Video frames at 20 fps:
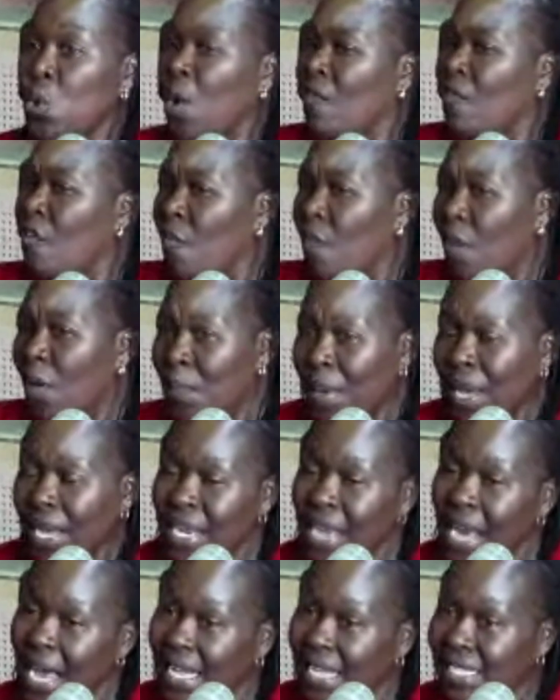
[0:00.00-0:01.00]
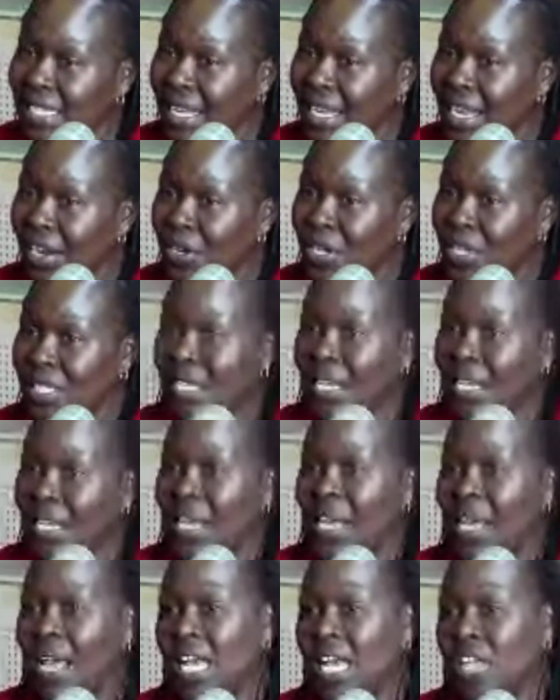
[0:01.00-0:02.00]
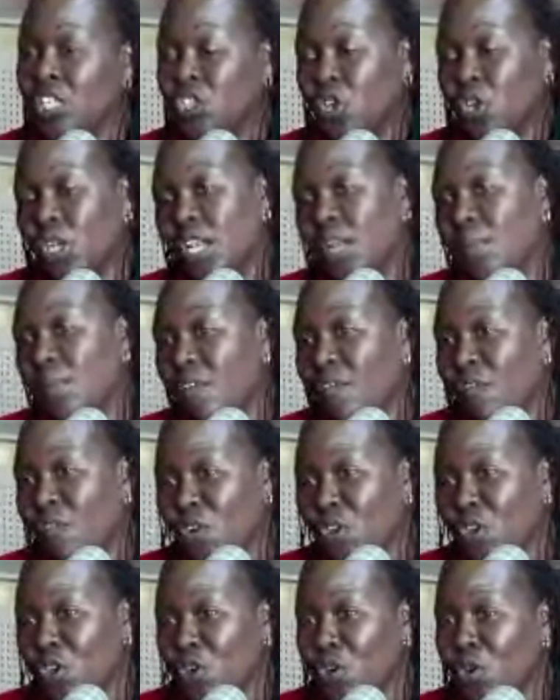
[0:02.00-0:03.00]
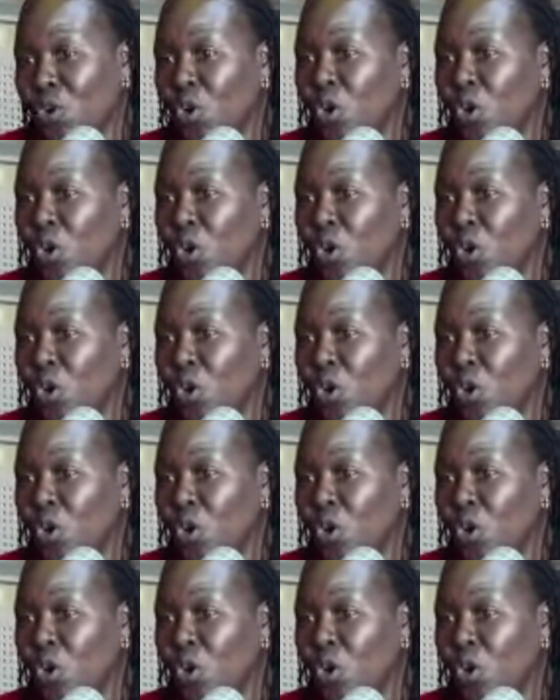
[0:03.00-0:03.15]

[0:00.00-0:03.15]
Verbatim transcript: you have overpaid high salaries shortly before you